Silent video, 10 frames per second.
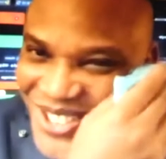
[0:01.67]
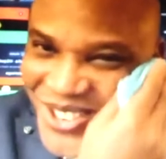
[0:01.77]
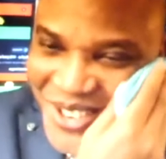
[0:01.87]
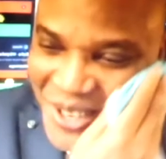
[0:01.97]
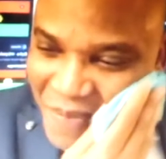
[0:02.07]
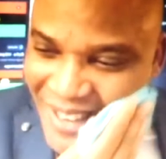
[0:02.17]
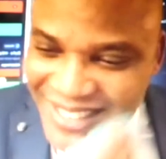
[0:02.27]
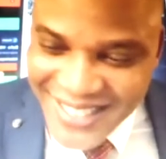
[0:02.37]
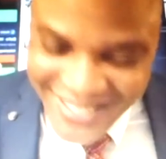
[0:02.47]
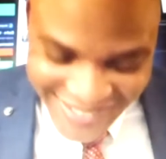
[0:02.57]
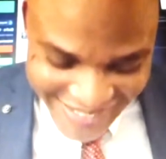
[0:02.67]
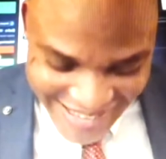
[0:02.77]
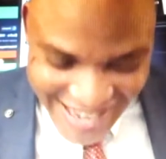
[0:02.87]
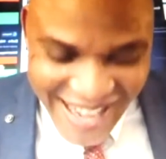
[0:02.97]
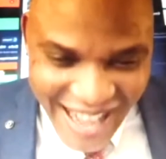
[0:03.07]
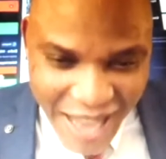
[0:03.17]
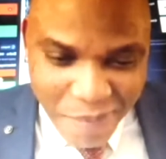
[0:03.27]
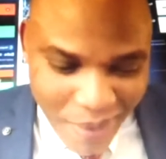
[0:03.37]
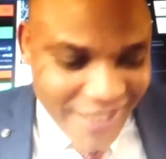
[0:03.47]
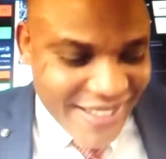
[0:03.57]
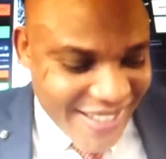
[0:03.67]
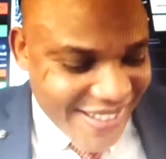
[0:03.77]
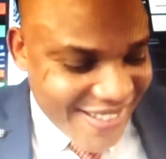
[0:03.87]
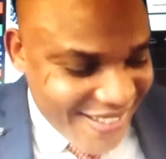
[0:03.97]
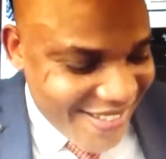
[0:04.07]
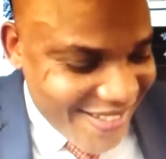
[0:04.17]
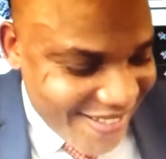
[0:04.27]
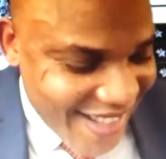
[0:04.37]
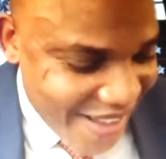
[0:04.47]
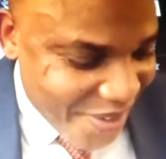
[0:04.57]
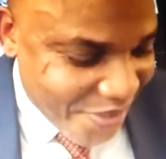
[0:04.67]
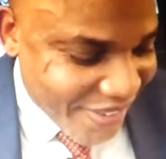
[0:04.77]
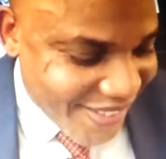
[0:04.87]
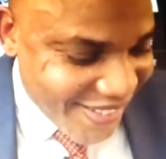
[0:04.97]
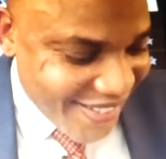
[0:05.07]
is panicking. They are panicking. Yeah, I love it.